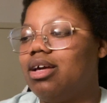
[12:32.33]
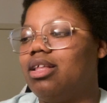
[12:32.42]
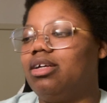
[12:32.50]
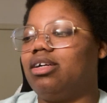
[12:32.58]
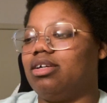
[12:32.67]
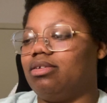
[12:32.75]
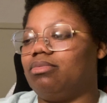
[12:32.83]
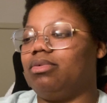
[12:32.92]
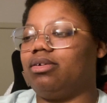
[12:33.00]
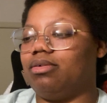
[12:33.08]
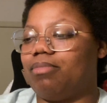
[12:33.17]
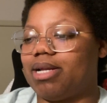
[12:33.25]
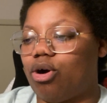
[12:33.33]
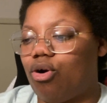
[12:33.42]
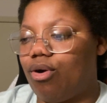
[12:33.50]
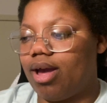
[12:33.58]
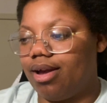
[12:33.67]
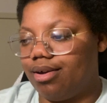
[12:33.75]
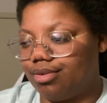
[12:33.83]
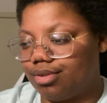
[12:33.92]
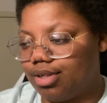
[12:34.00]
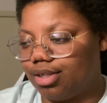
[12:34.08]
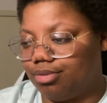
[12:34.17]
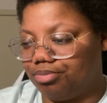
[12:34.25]
Look at him about the whole hand.
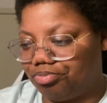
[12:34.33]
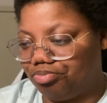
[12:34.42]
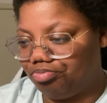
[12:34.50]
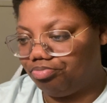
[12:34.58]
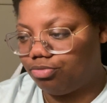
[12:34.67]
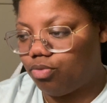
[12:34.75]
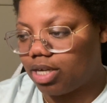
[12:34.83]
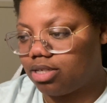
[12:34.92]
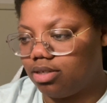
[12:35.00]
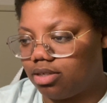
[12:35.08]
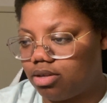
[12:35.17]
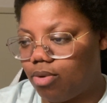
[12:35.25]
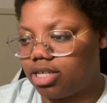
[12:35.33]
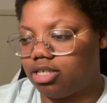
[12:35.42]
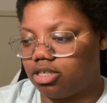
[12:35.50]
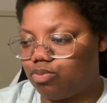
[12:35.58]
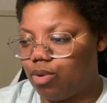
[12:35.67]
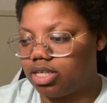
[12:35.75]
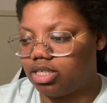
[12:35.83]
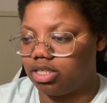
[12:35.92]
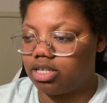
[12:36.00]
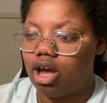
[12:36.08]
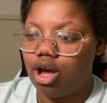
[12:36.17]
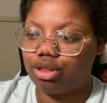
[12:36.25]
Look at him. Watch this, watch this, watch this.
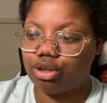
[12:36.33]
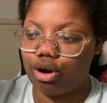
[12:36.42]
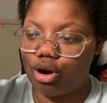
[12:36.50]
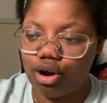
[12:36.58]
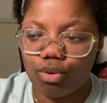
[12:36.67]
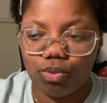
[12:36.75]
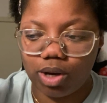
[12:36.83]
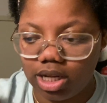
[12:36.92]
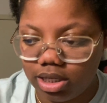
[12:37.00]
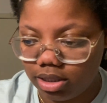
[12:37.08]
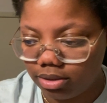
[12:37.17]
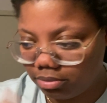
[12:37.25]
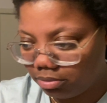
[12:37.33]
Third willing.